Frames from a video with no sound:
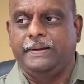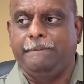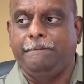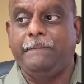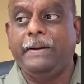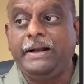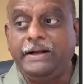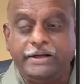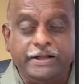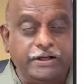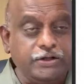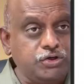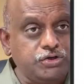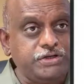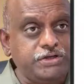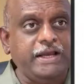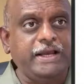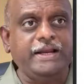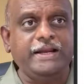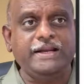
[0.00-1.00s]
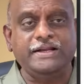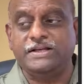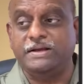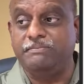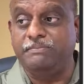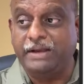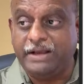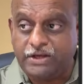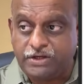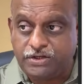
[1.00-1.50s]
Pentagocine is a
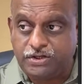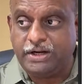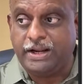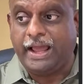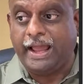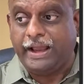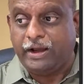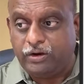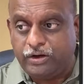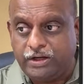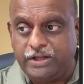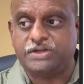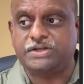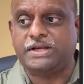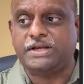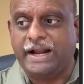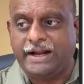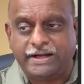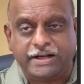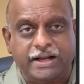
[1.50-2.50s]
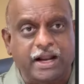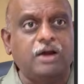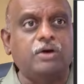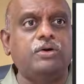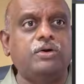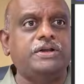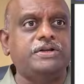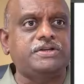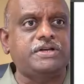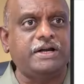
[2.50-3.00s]
mixed
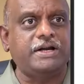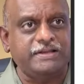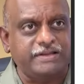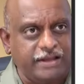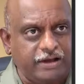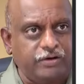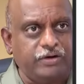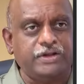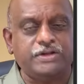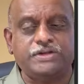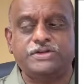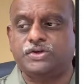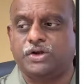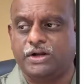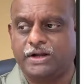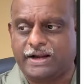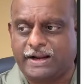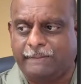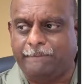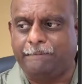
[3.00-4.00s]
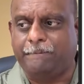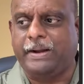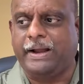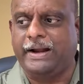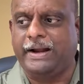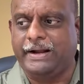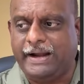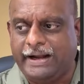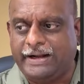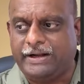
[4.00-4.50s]
agonist-antagonist. It is agonist on kappa
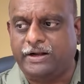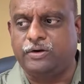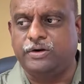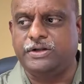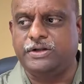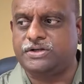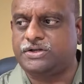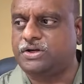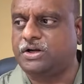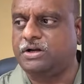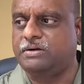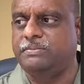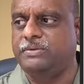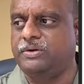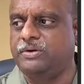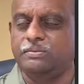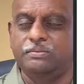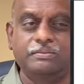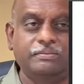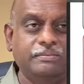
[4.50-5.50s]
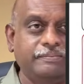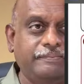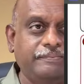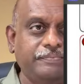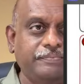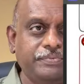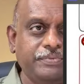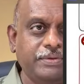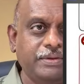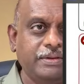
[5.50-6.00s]
and antagonist on mu.
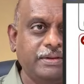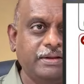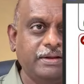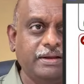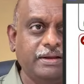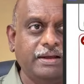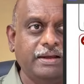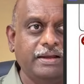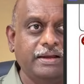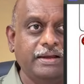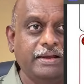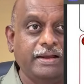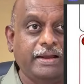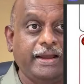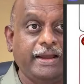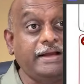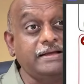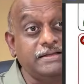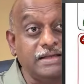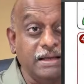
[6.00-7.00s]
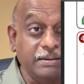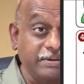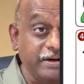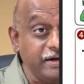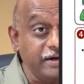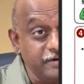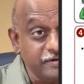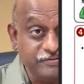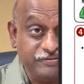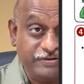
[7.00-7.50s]
Examiner
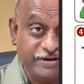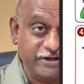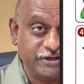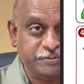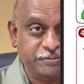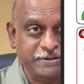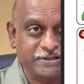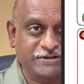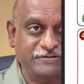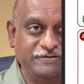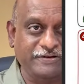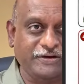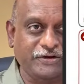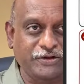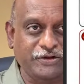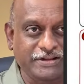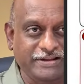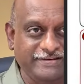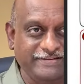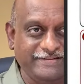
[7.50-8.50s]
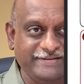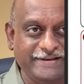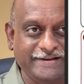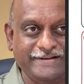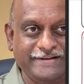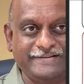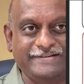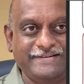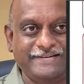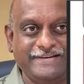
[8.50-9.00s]
is very specific on these
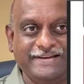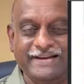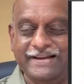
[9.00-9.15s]
things.